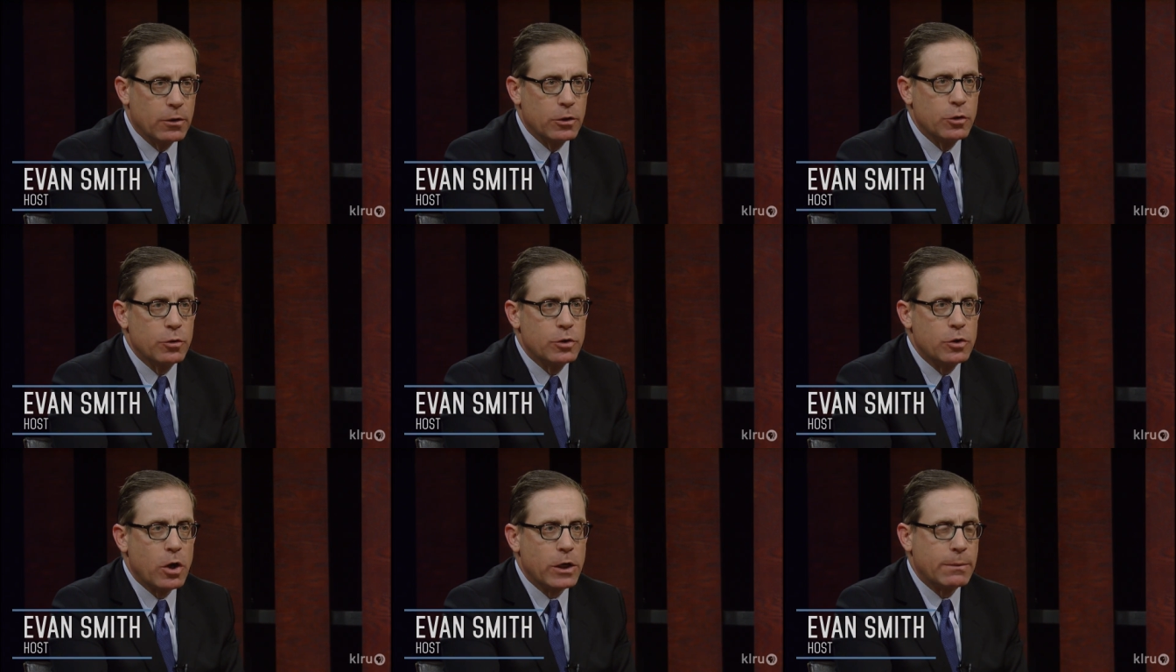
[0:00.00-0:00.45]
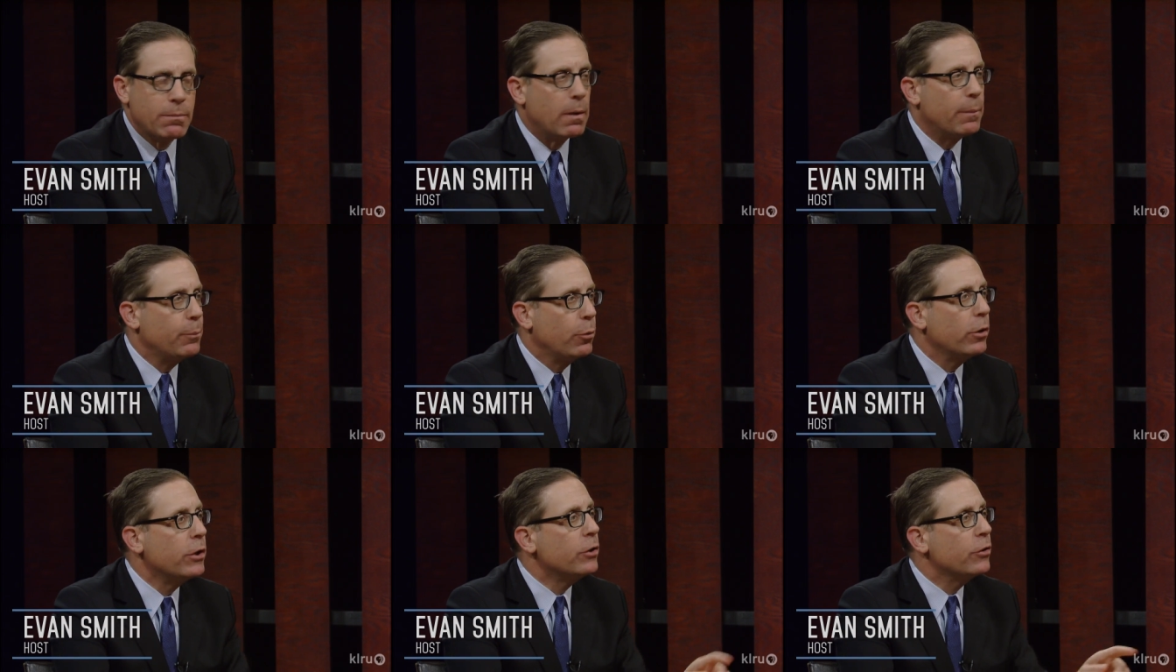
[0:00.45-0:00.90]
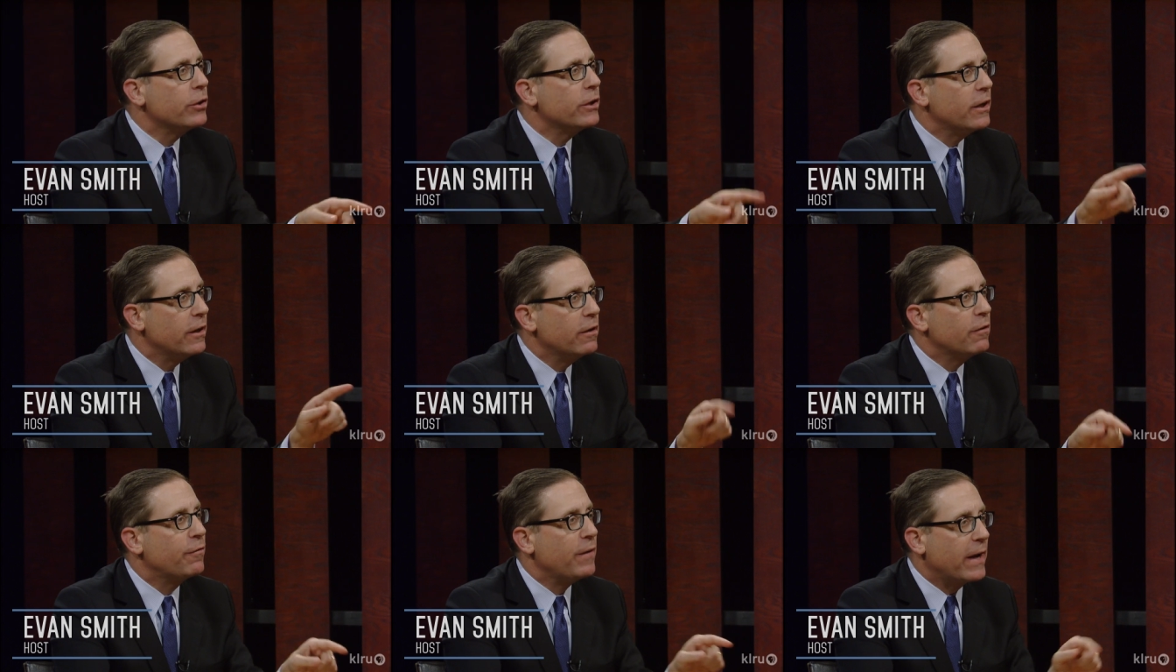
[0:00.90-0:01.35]
you talked about Boyhood
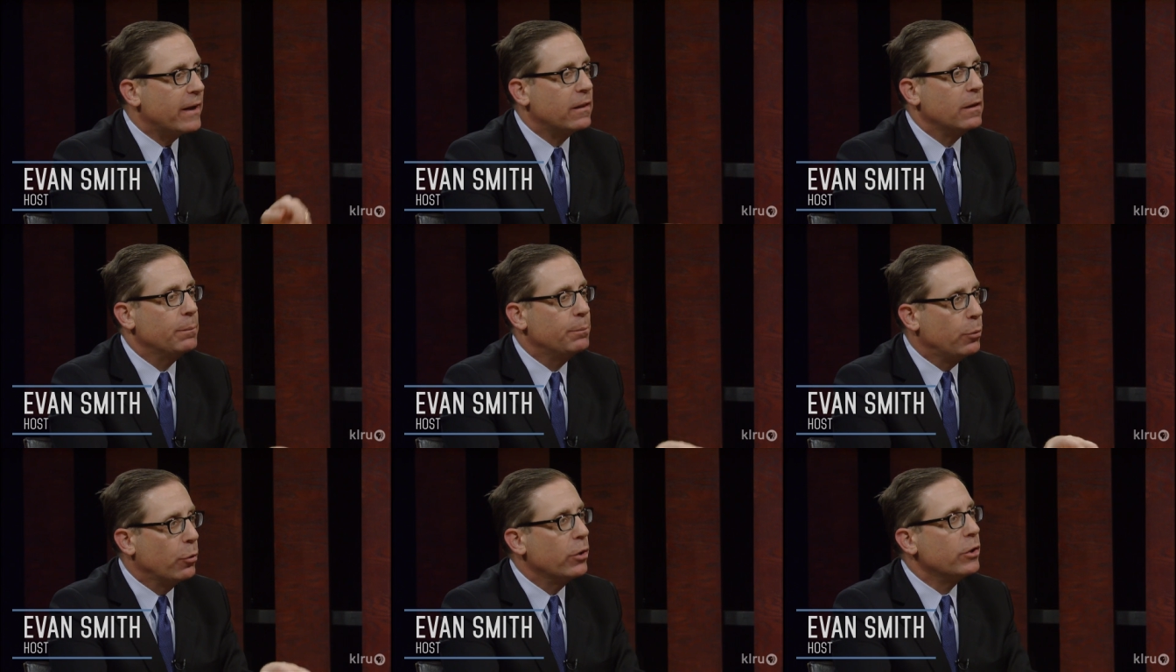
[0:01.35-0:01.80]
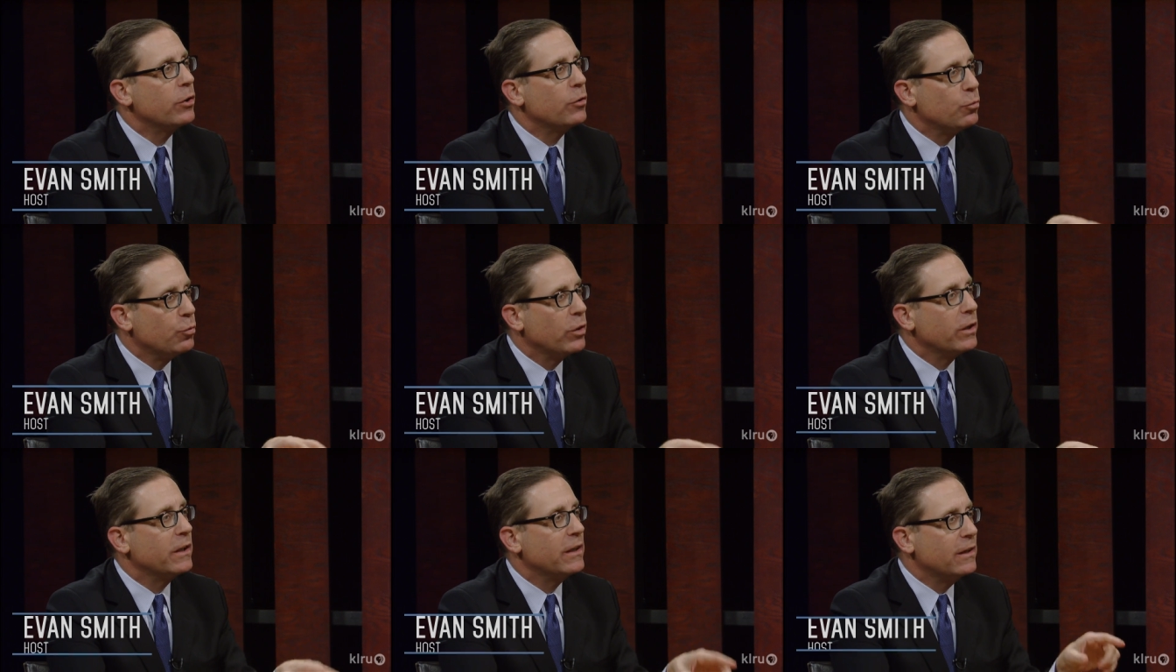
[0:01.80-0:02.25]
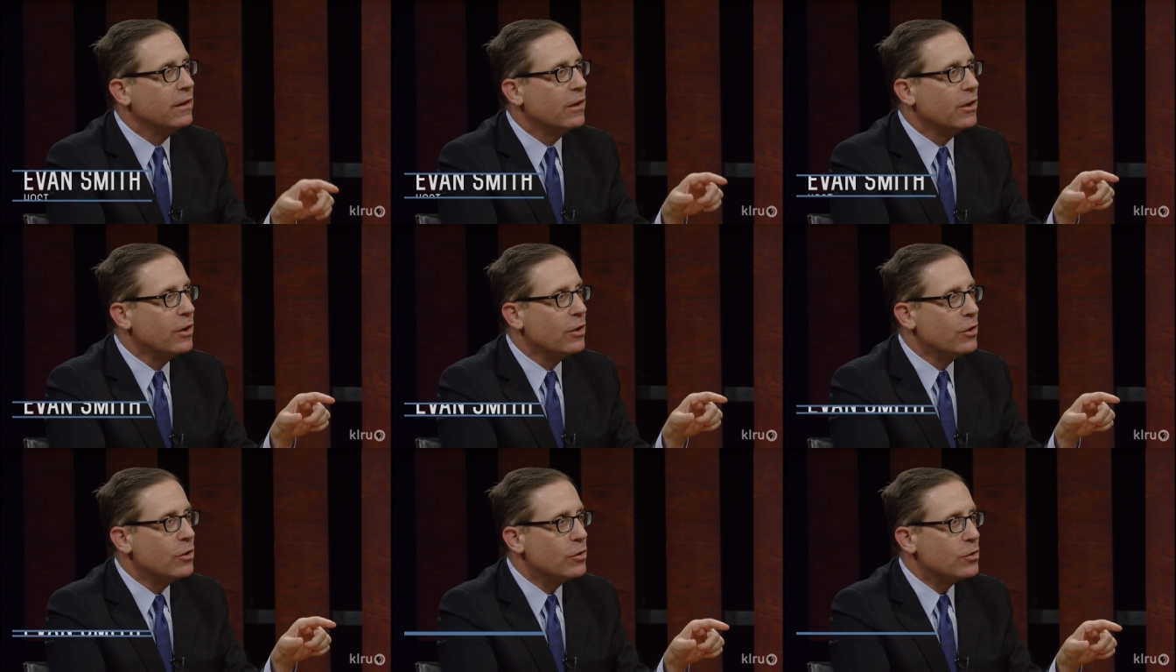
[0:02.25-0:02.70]
and the fact that Boyhood really
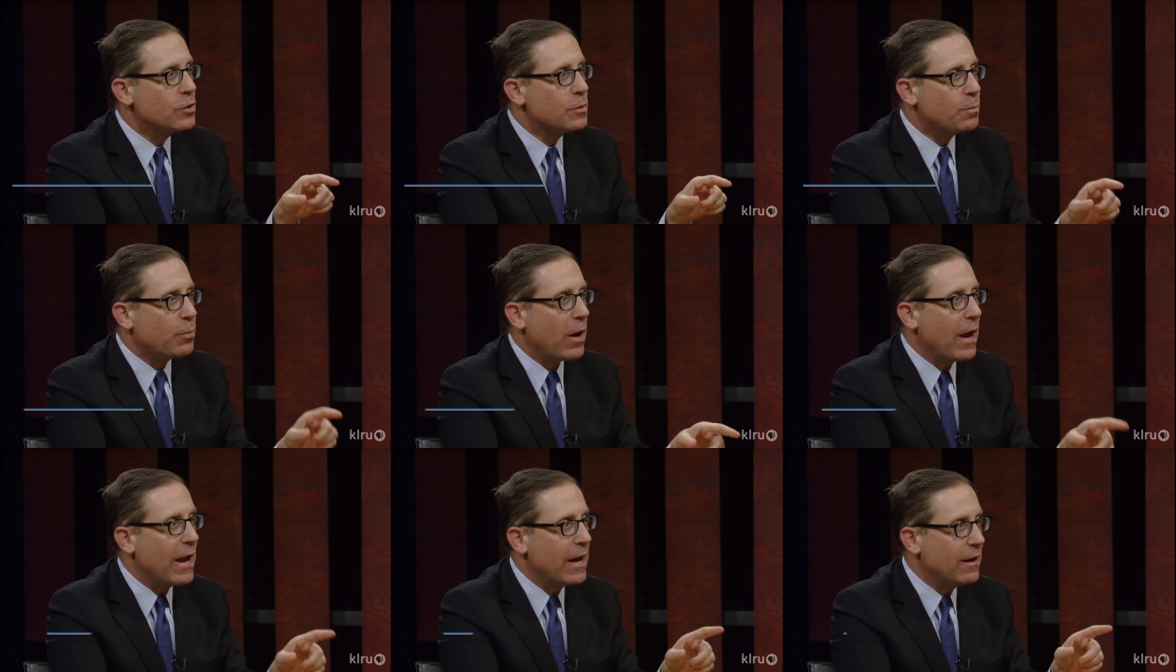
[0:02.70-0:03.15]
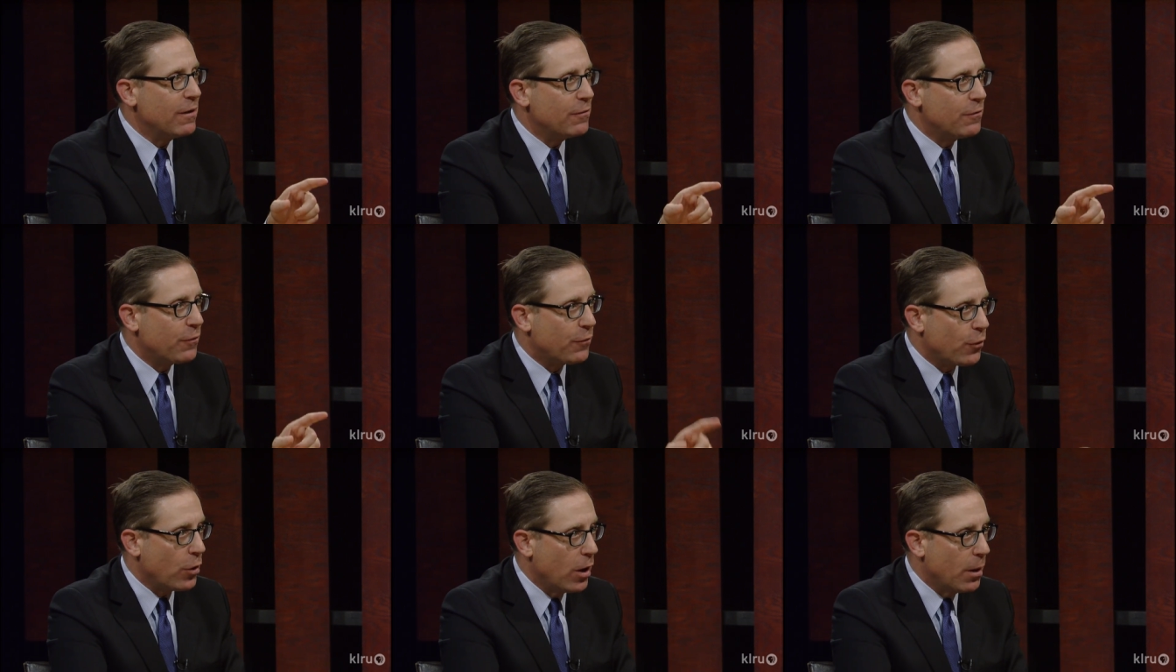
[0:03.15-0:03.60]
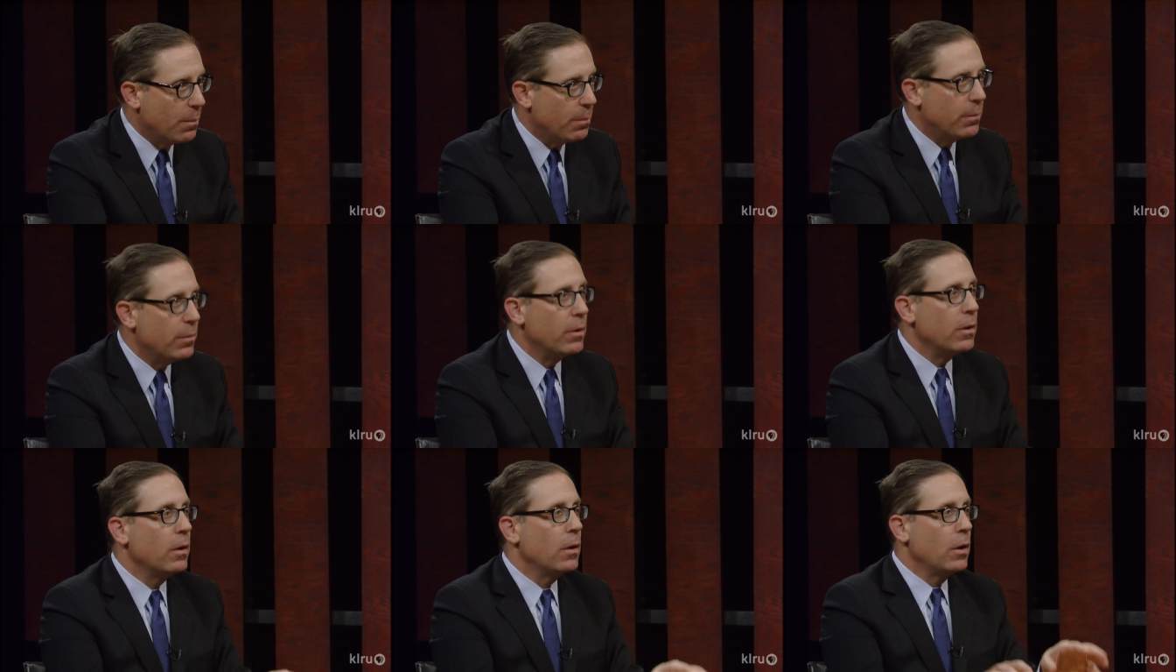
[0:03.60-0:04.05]
sprang
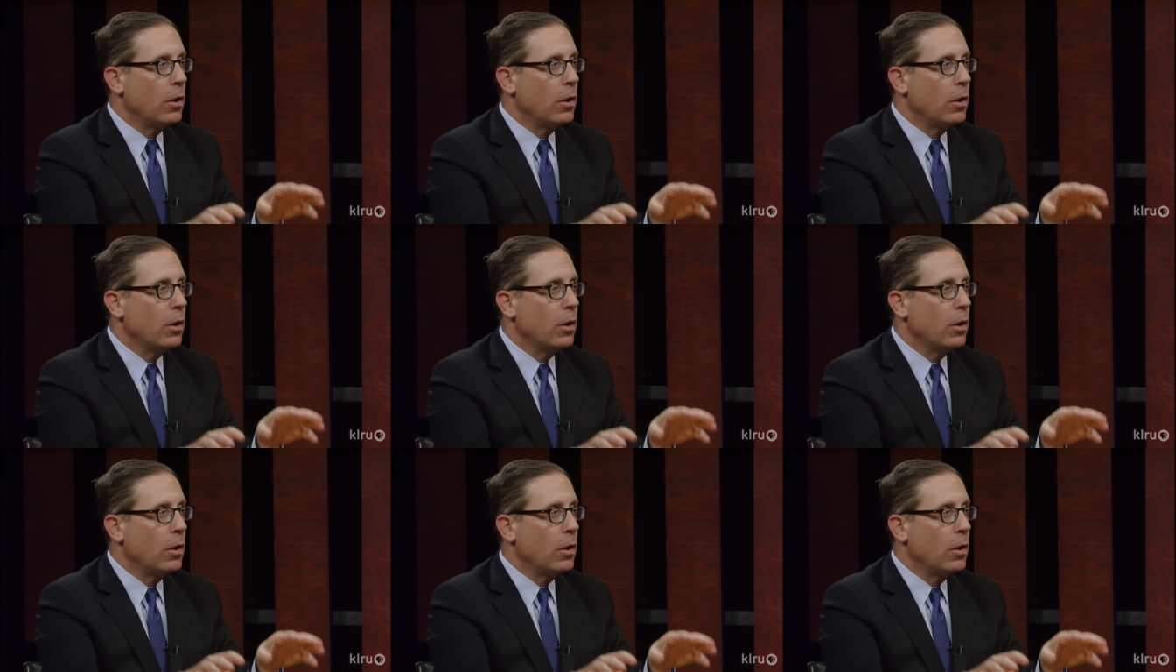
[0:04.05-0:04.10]
from